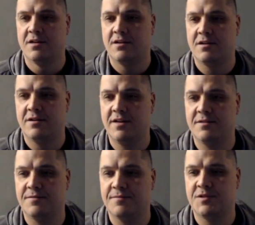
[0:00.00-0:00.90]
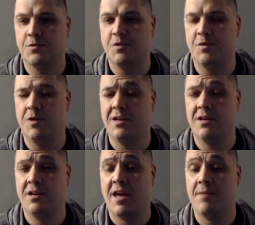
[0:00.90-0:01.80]
Alright, so we
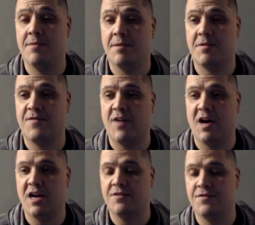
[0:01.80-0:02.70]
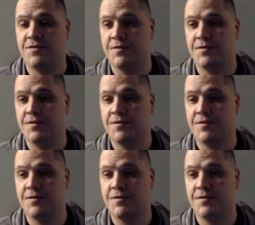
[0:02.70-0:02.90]
win game number 5.